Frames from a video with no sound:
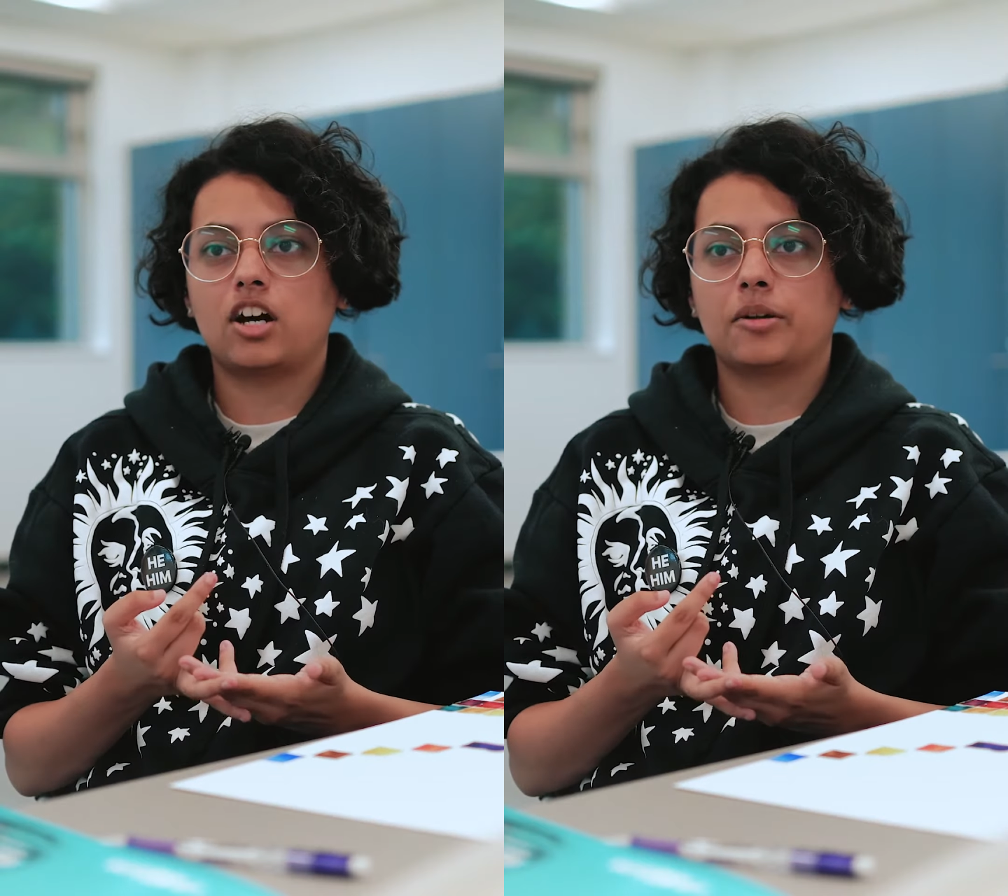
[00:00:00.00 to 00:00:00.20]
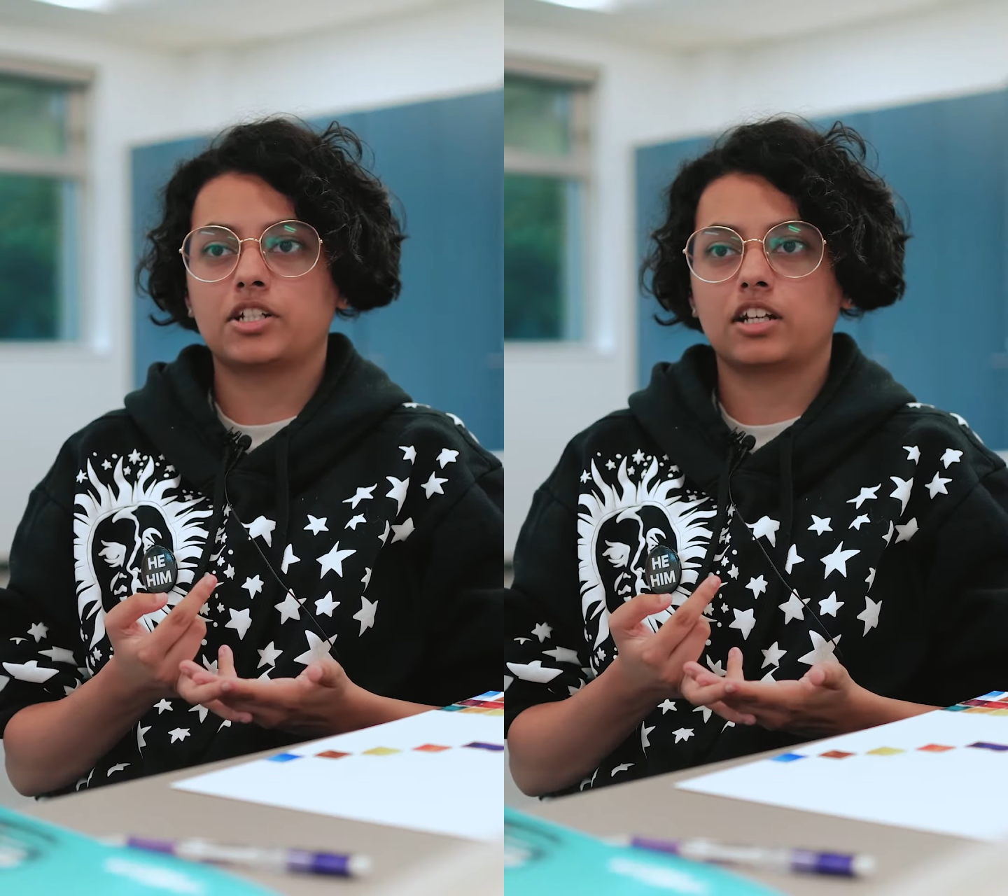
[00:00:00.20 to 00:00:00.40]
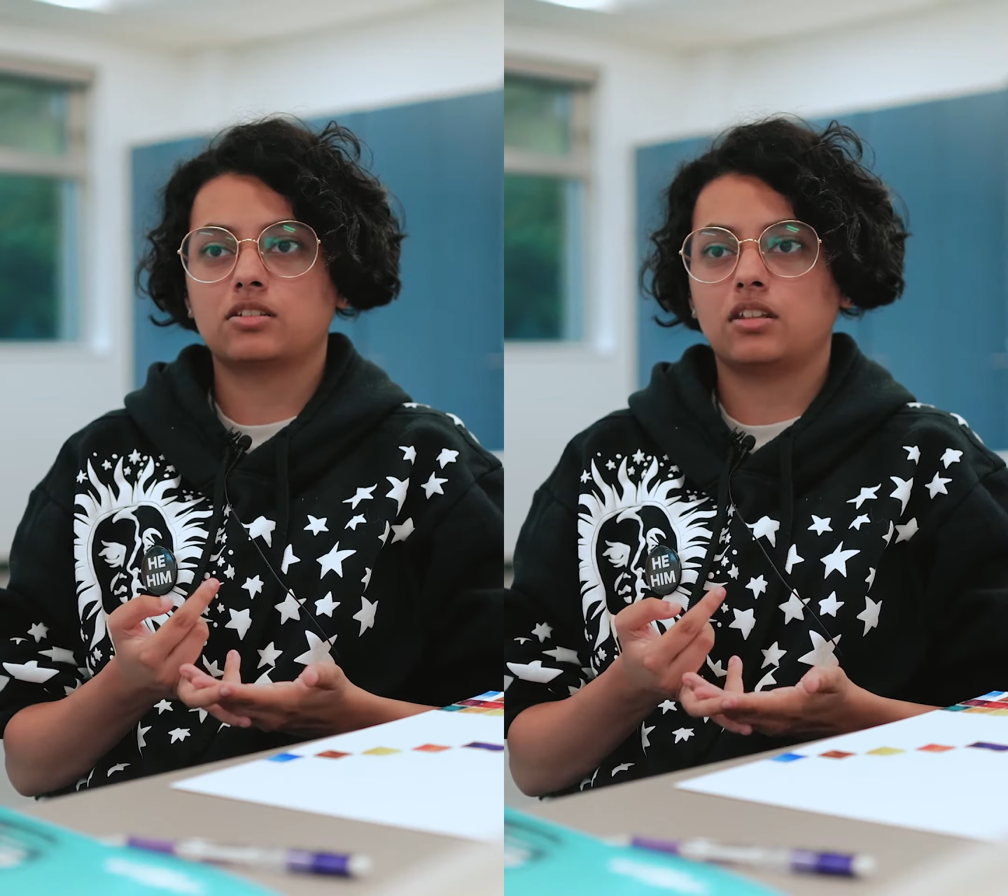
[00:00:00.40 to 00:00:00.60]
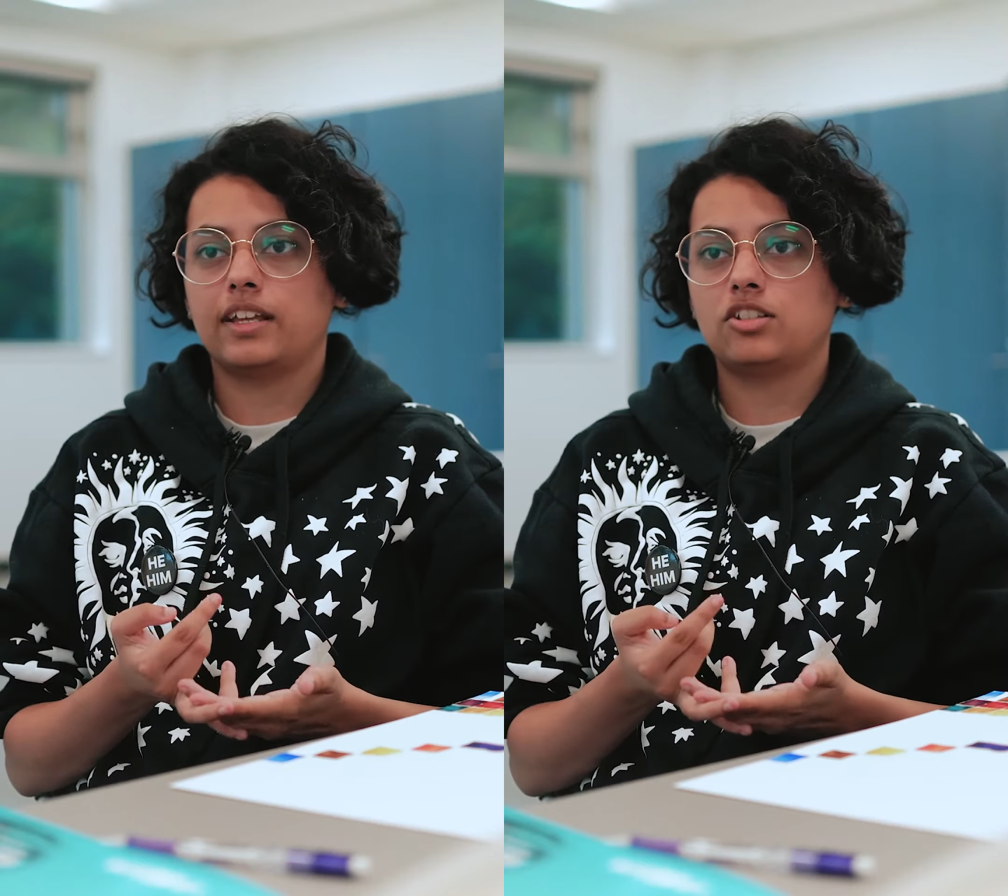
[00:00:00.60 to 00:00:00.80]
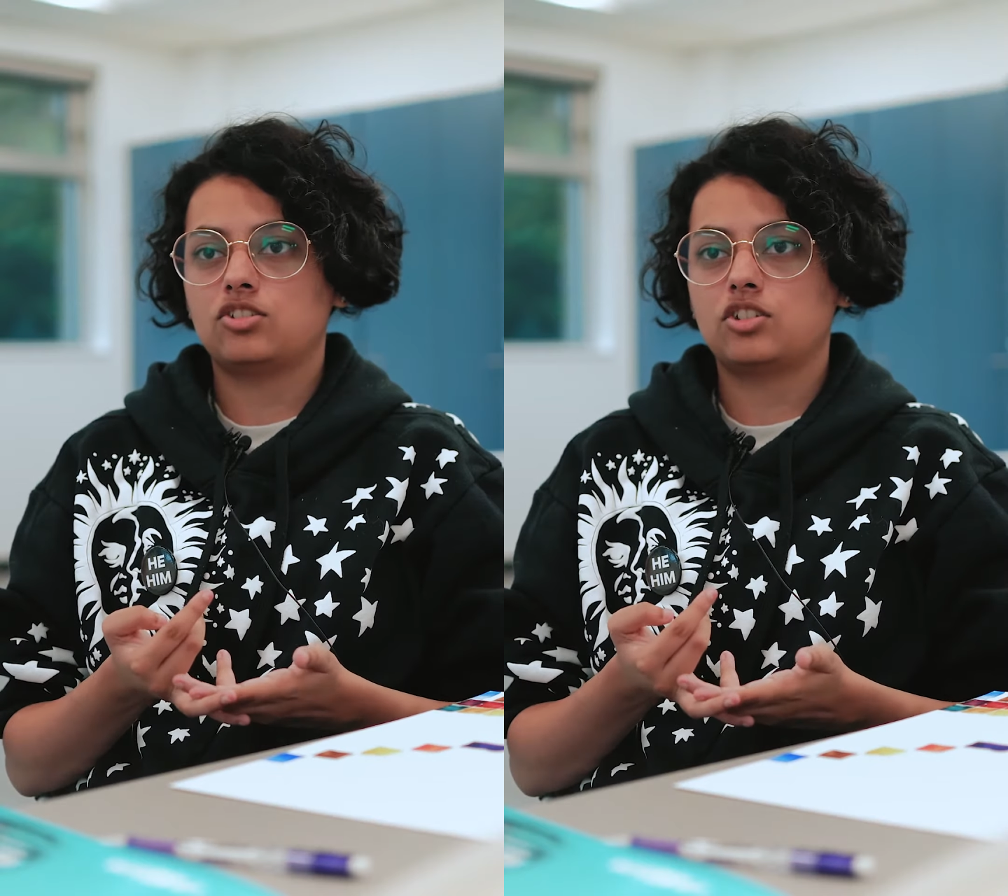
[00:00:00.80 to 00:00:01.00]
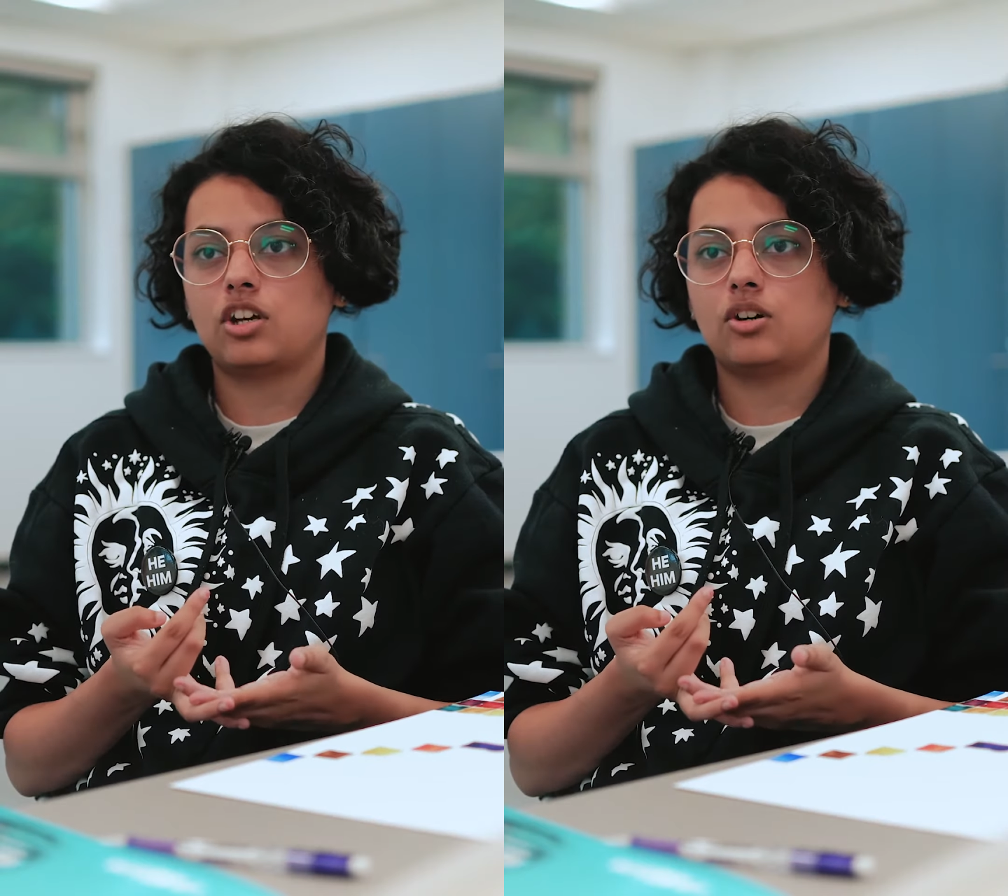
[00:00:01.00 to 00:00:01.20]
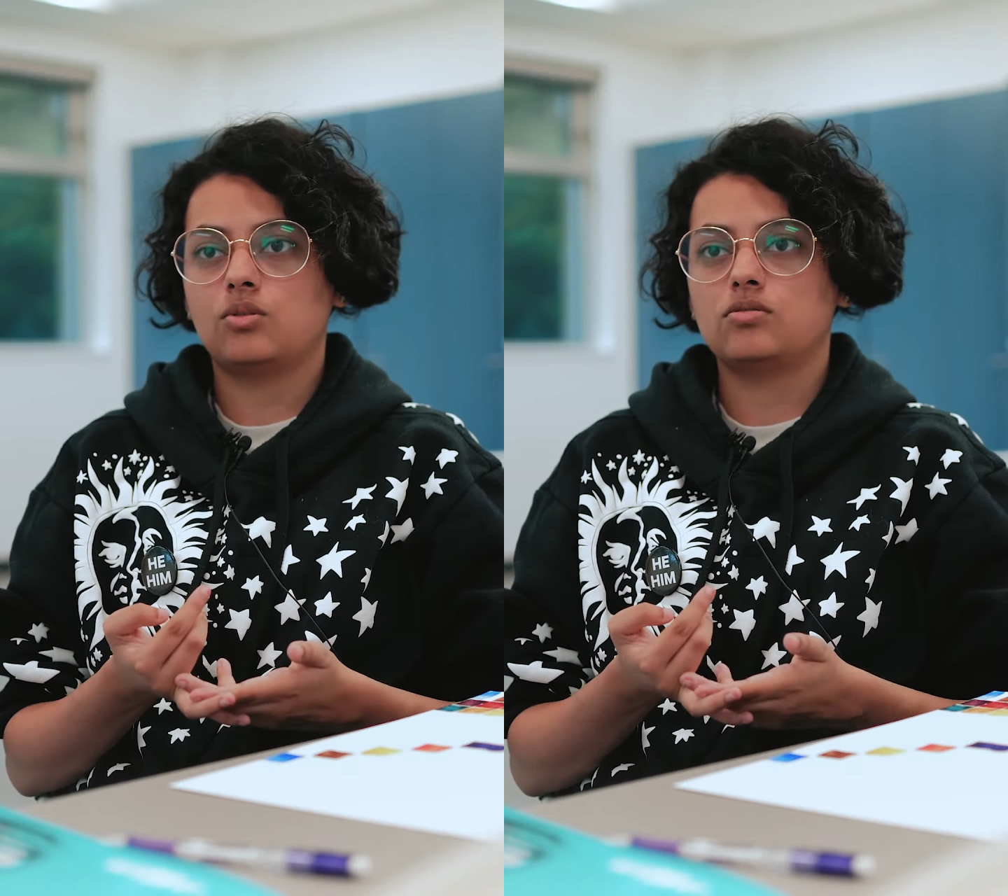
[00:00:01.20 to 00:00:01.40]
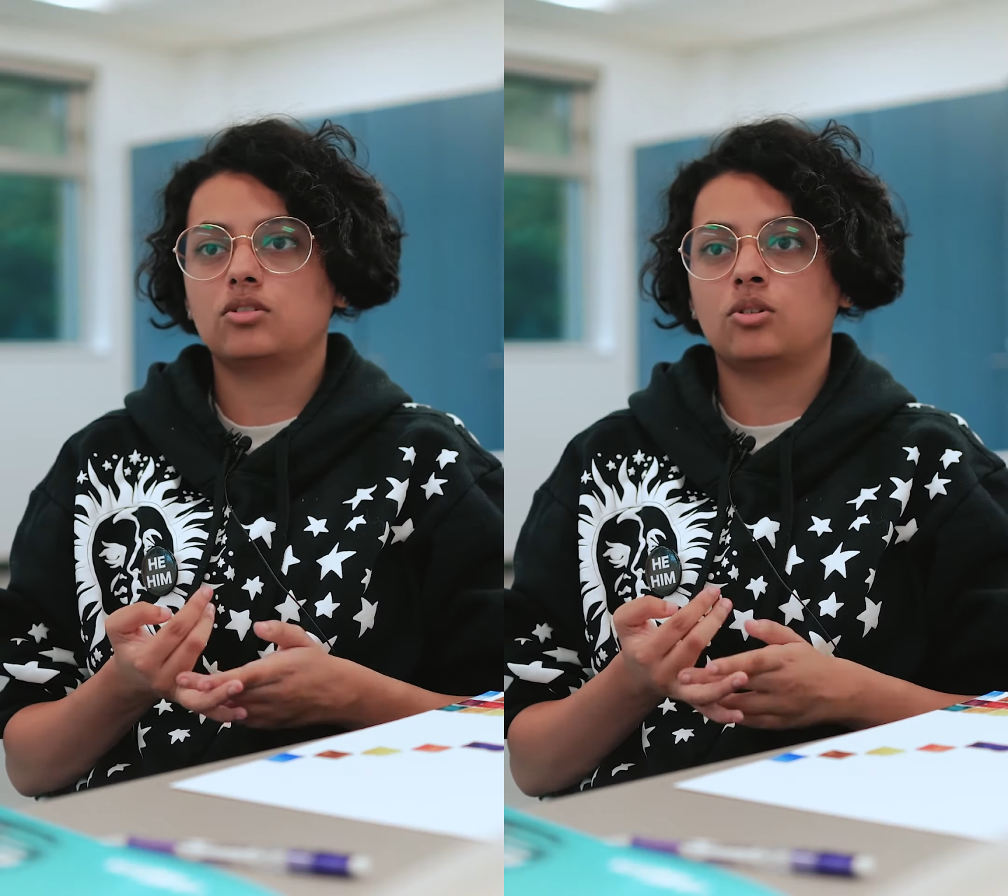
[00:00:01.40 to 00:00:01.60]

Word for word: objects like stone